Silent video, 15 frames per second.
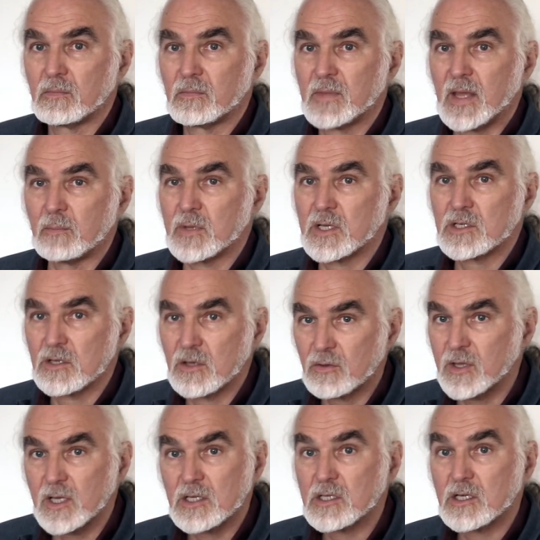that means
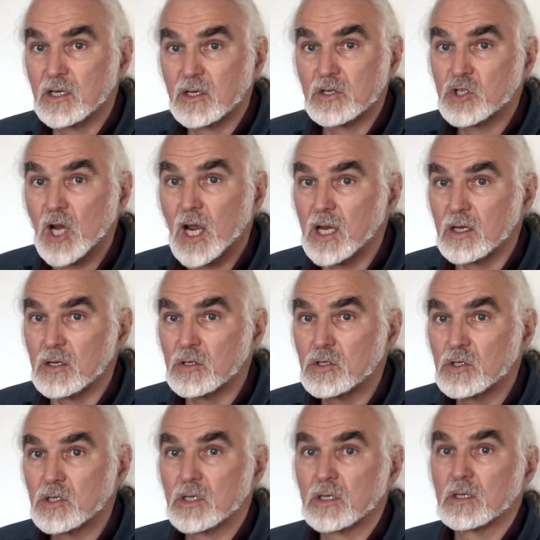nothing's going to
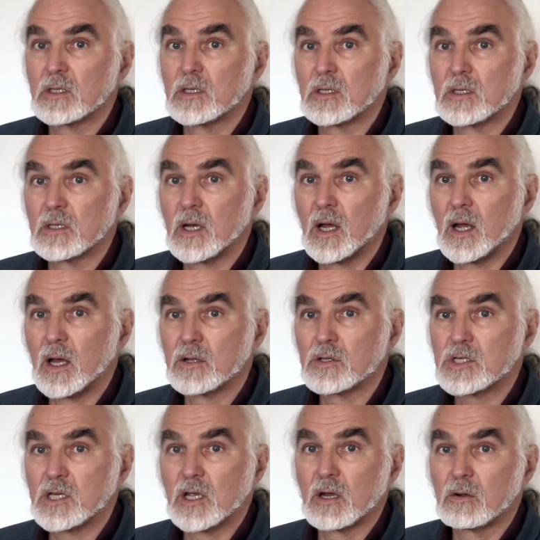change, and
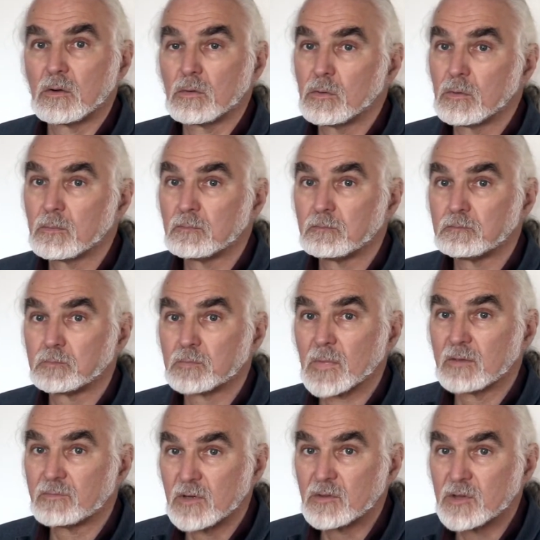so
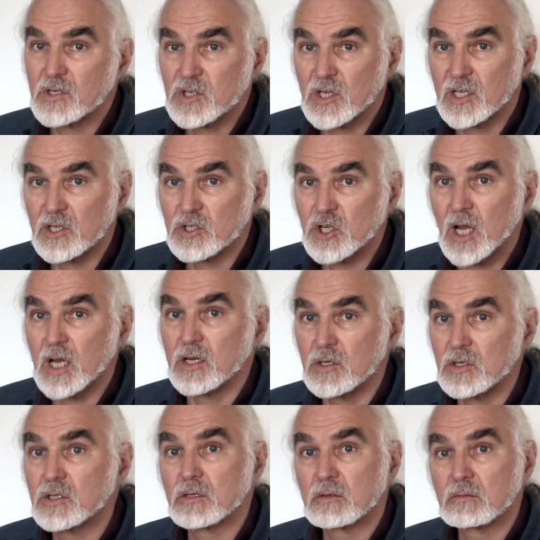if nothing's going to
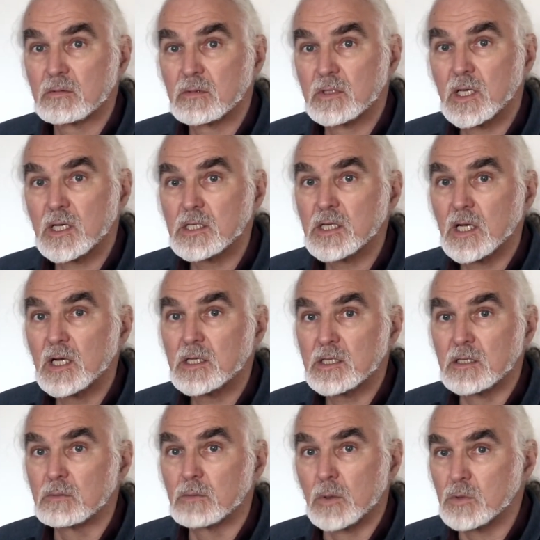change, the
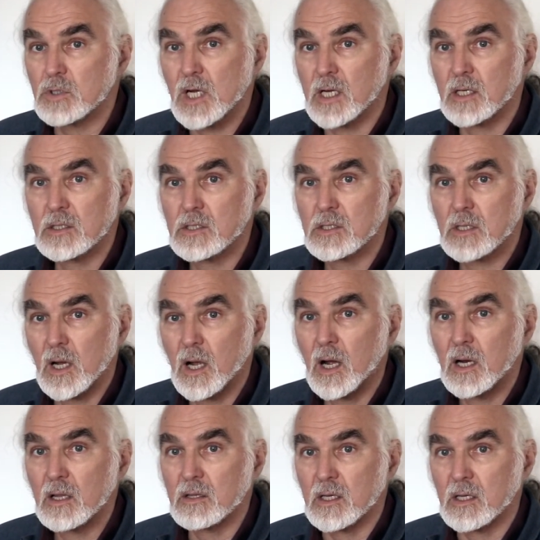anxiety won't change
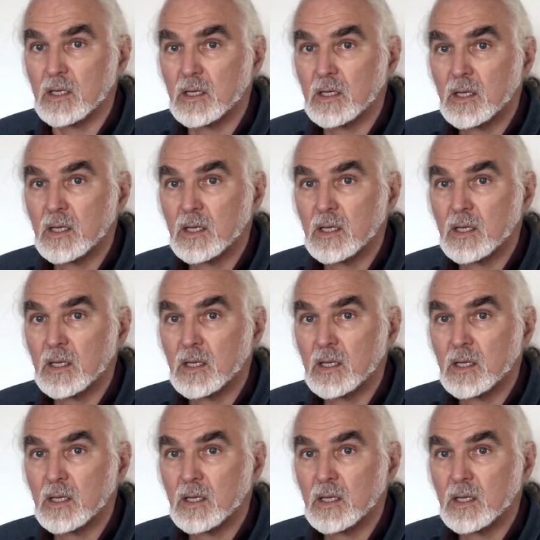either.